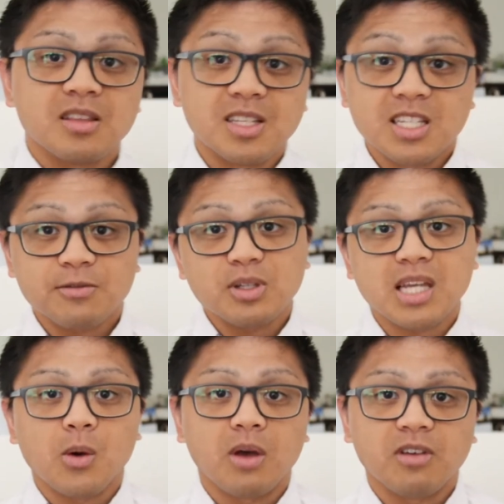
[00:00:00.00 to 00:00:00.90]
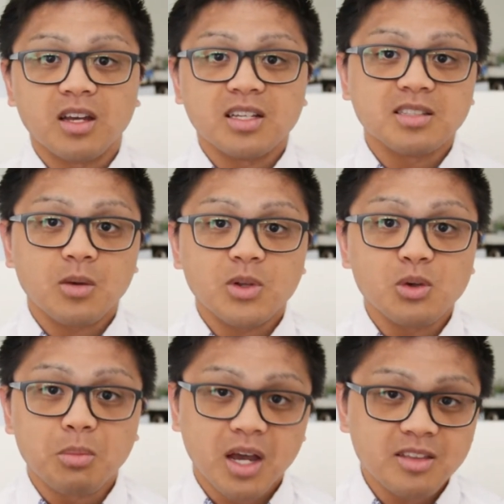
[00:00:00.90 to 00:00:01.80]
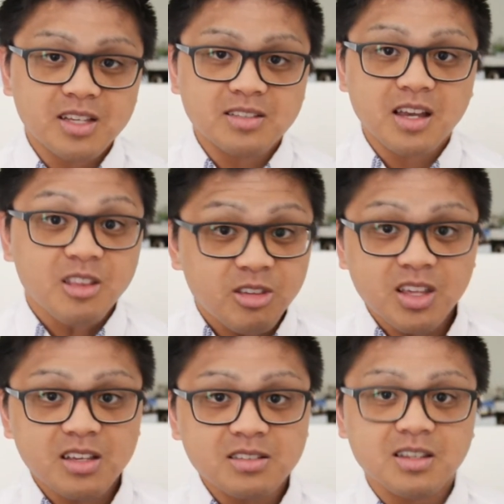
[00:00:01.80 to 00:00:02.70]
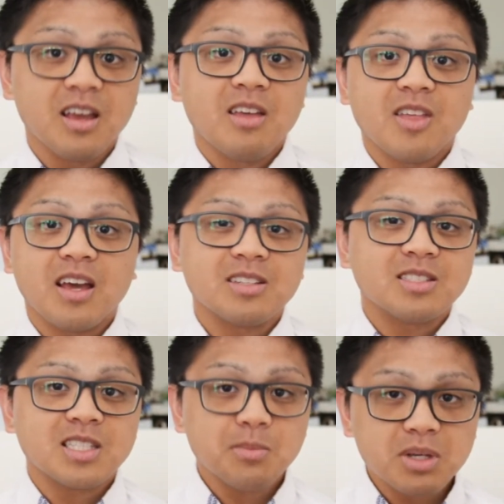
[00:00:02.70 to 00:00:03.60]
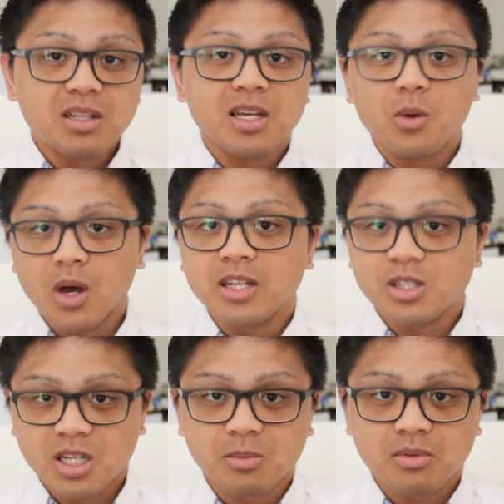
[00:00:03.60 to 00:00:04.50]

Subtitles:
The difference, however, is that when you buy these other things, they are typically quite cheap.